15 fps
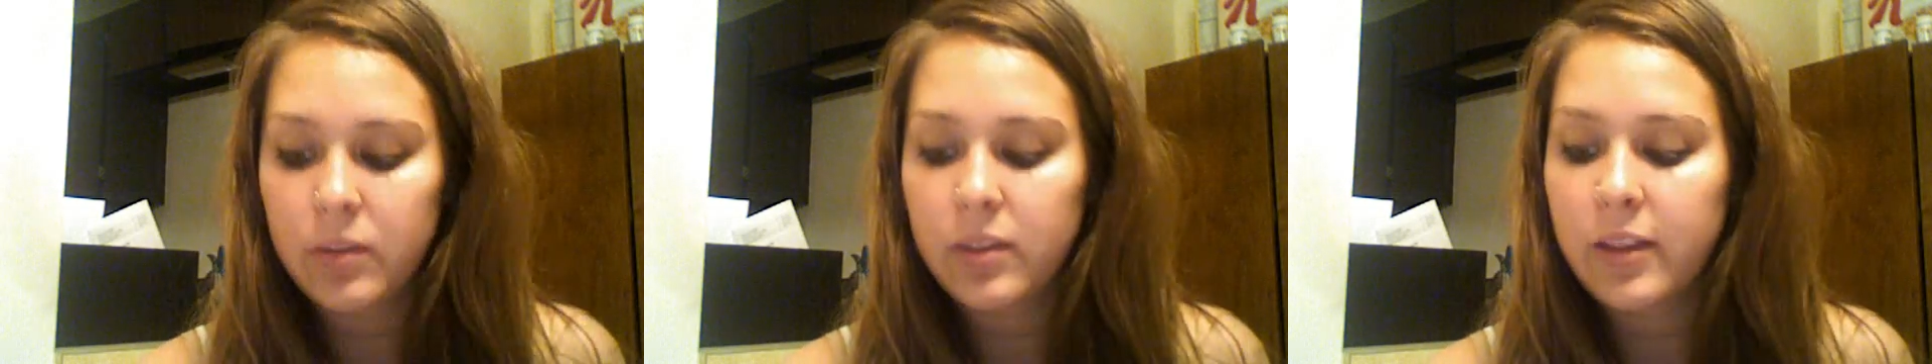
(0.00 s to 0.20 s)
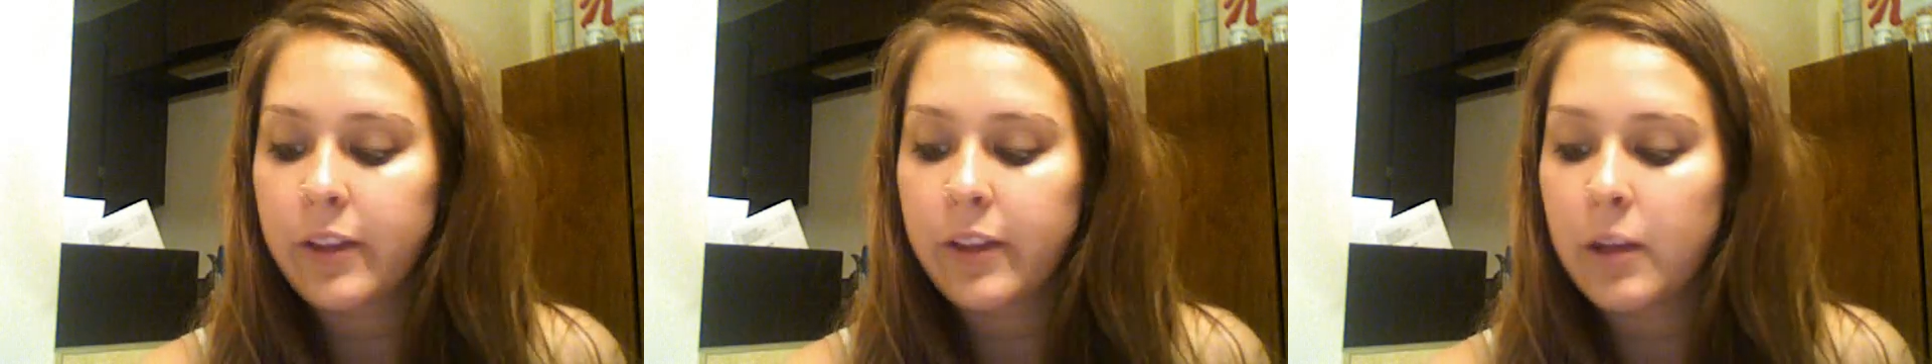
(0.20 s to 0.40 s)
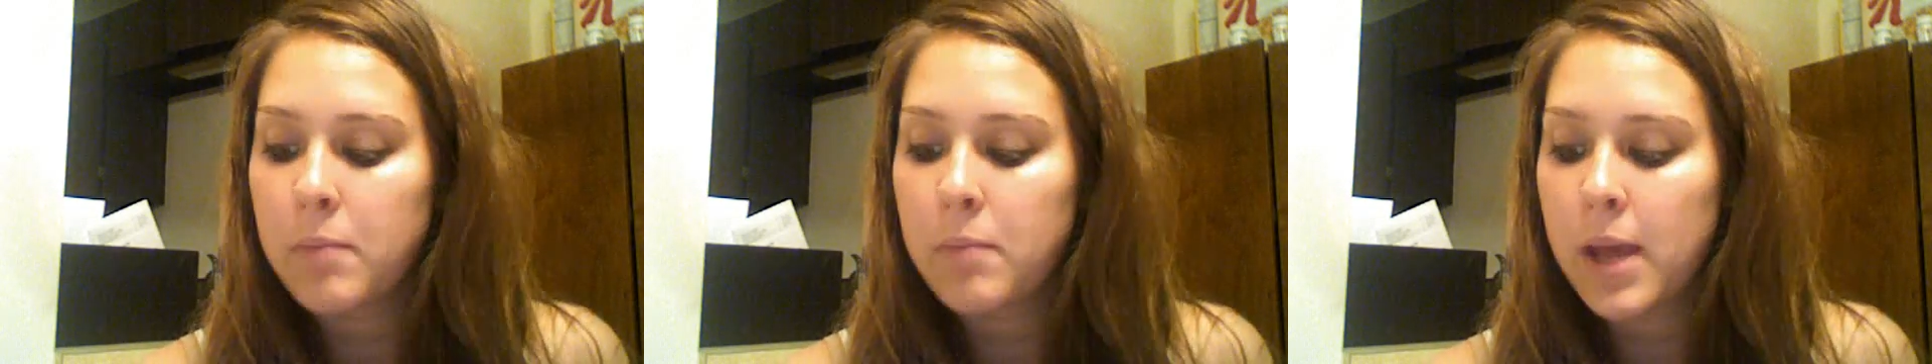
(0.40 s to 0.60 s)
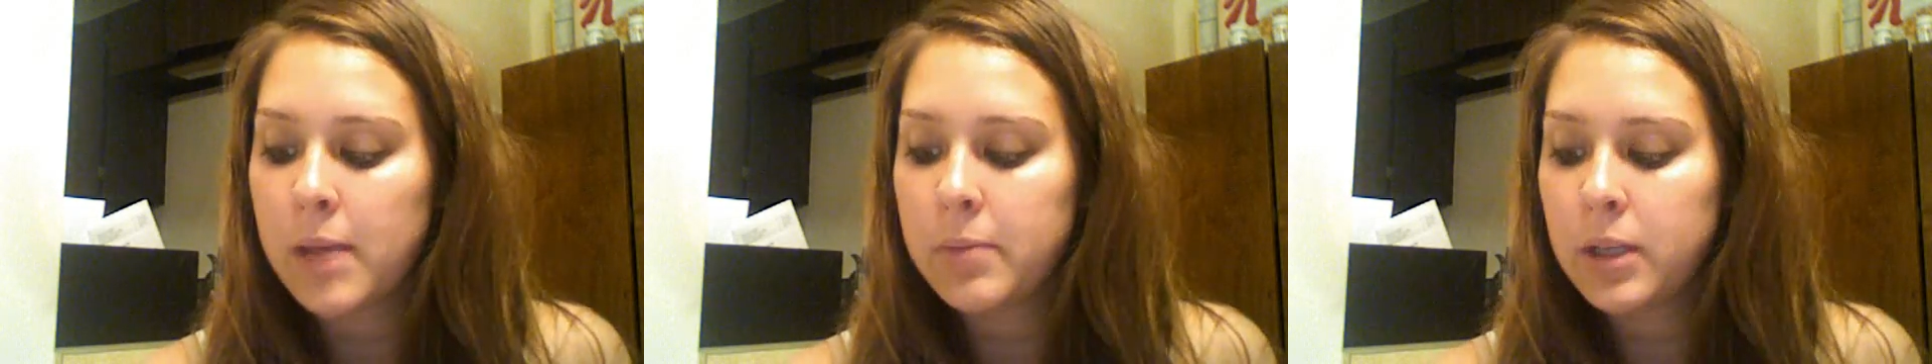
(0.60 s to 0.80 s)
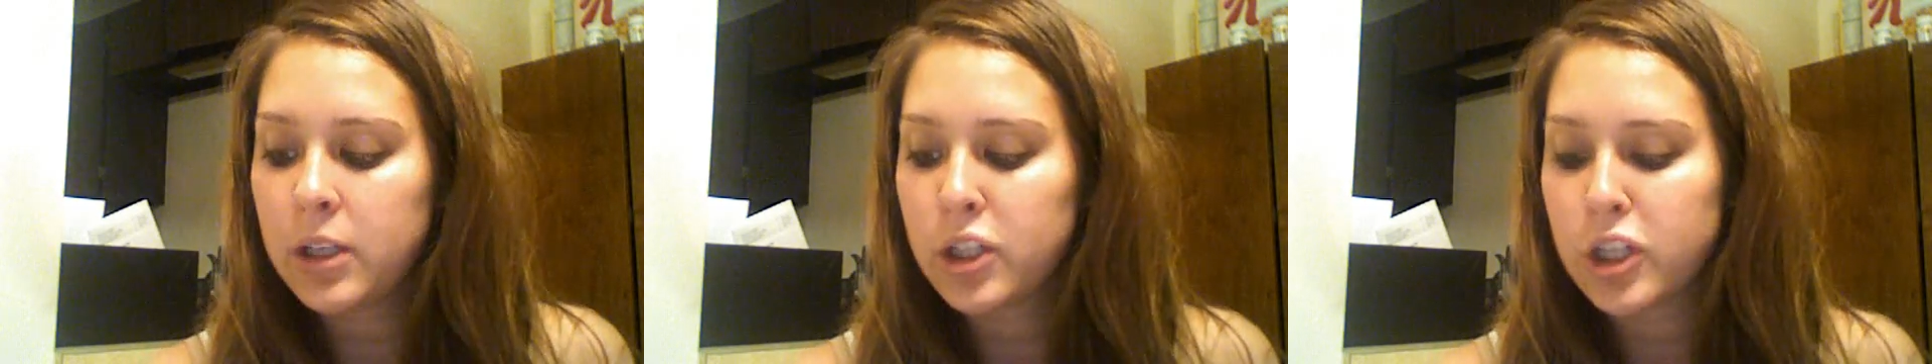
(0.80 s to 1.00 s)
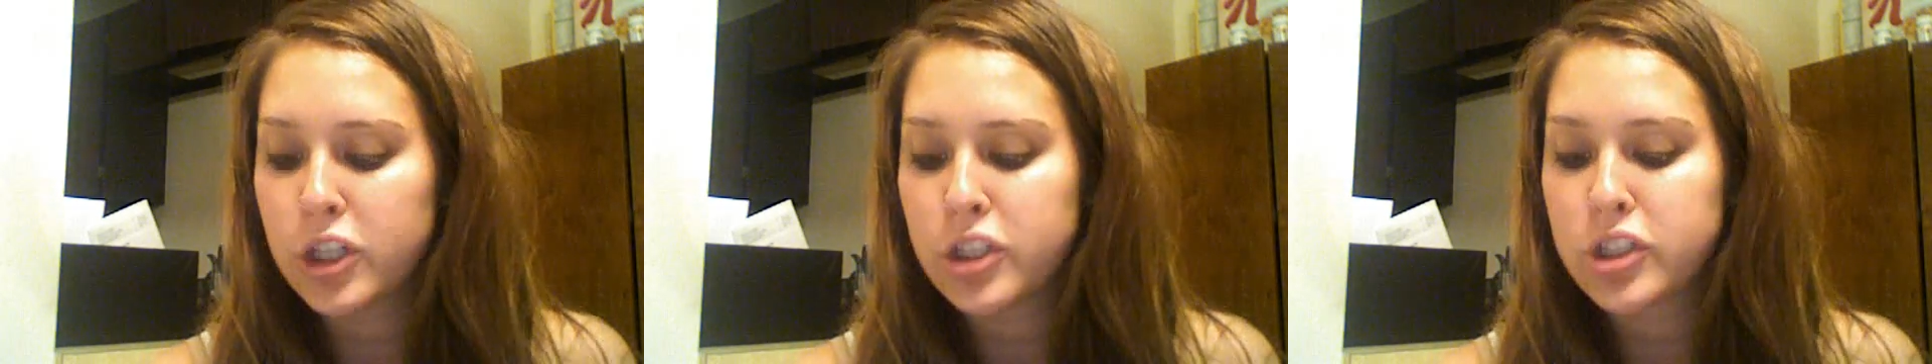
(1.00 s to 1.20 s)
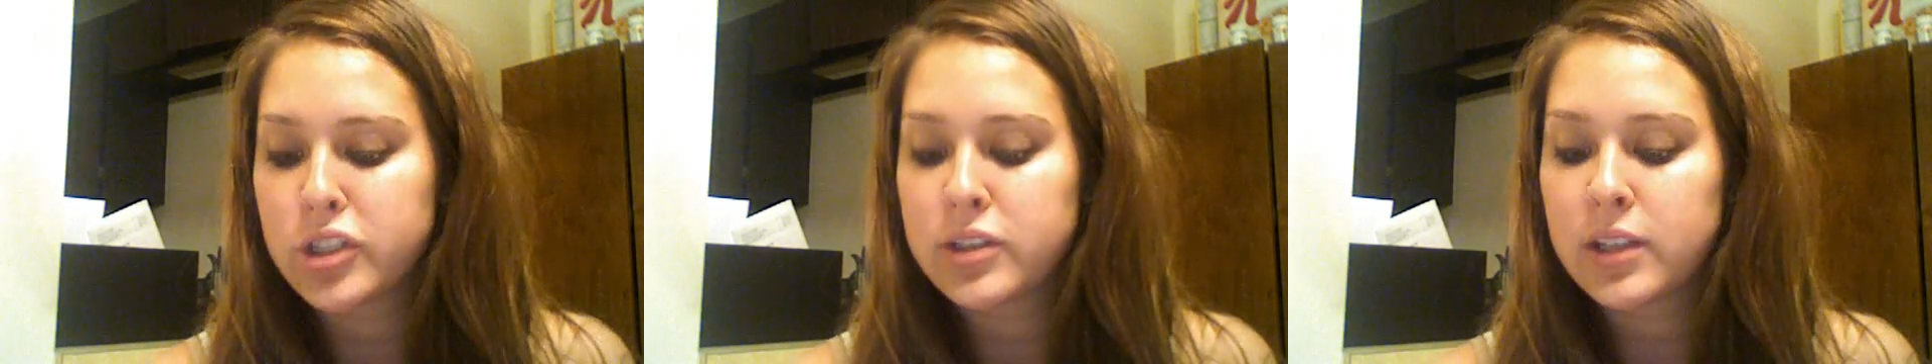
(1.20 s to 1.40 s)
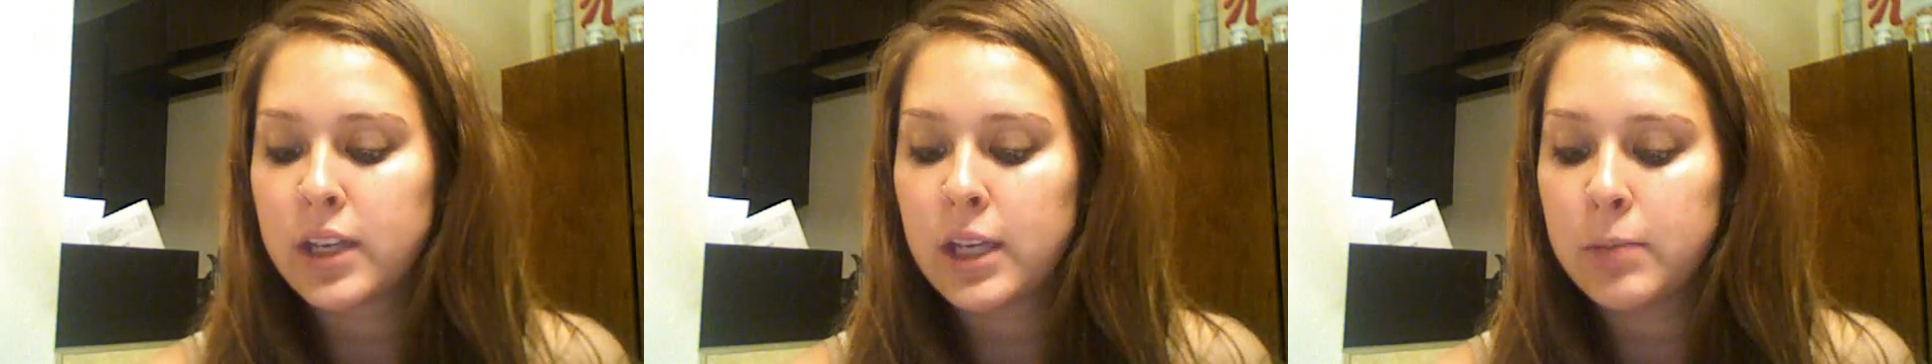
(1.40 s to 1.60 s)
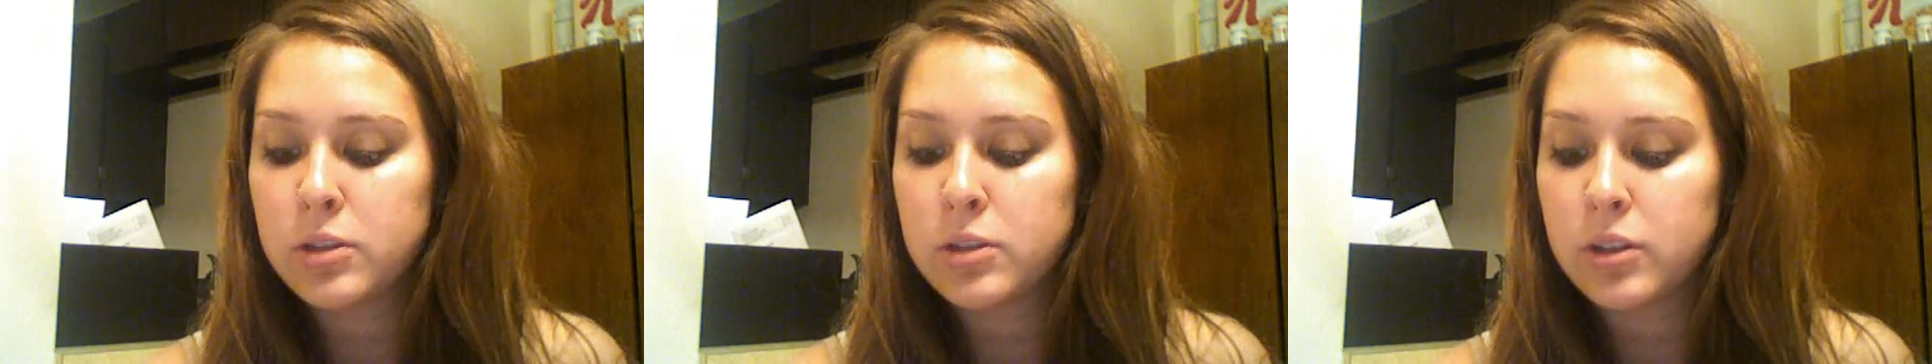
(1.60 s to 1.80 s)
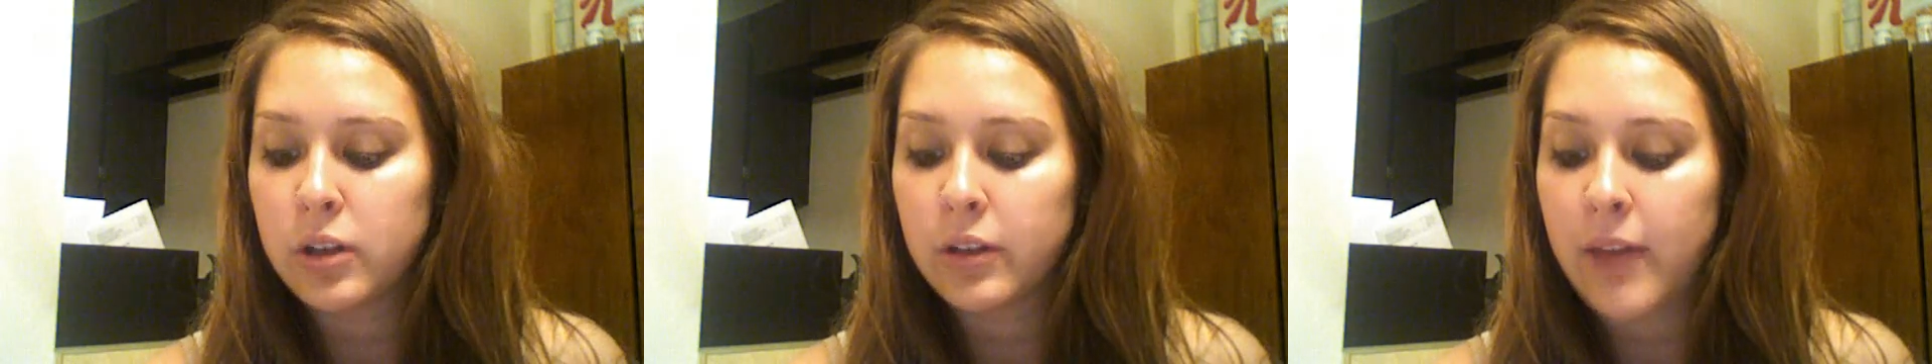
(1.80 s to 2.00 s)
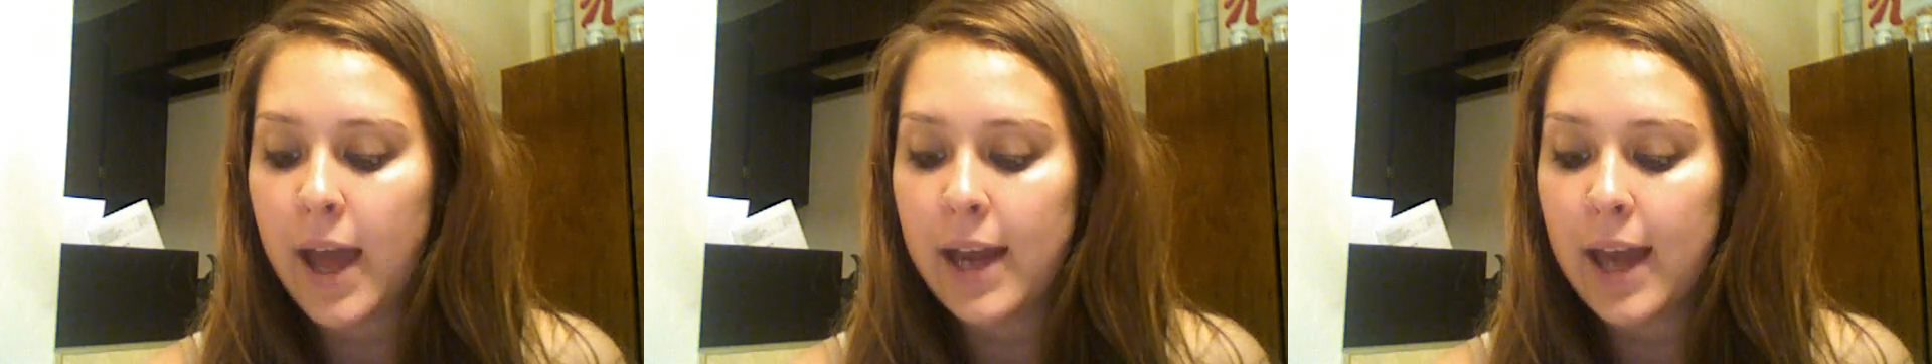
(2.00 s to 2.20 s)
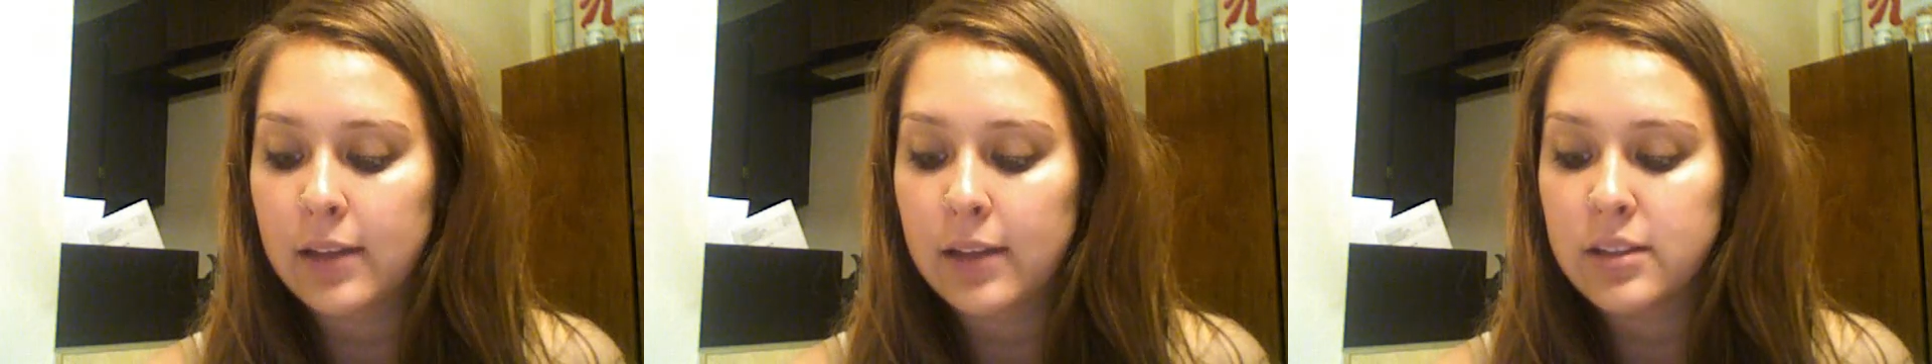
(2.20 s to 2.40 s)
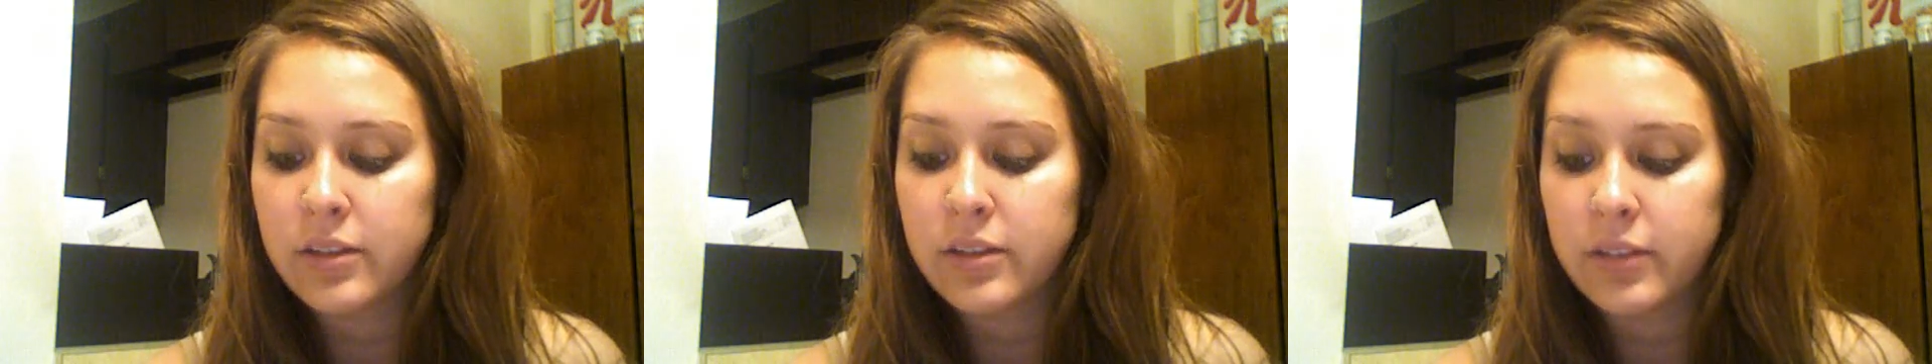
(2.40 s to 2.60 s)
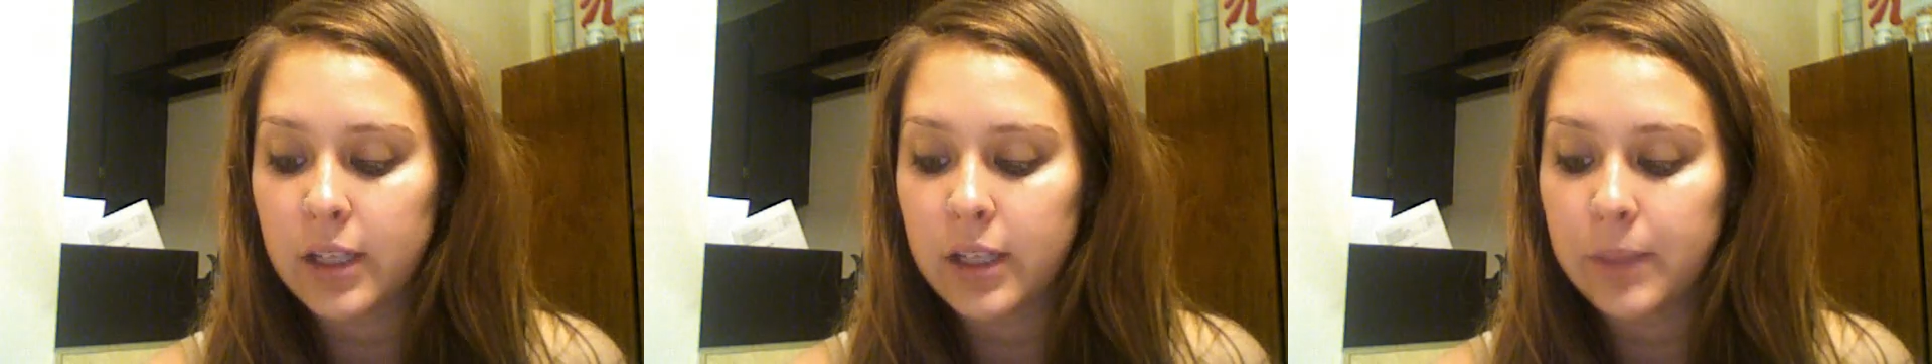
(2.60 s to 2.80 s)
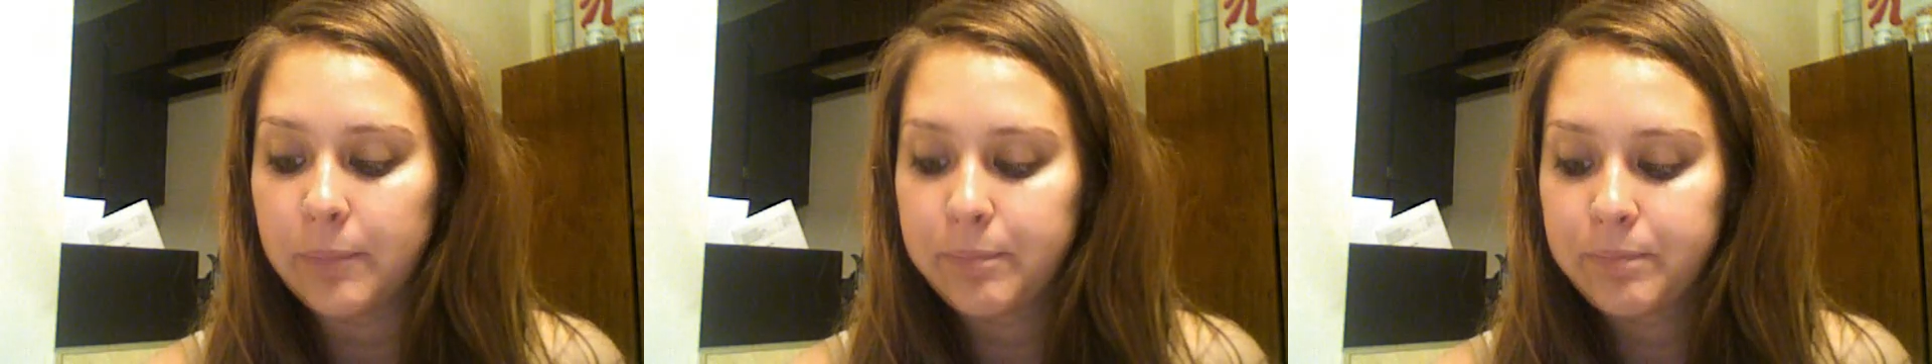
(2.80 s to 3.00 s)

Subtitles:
then they may be encouraged to keep doing that activity.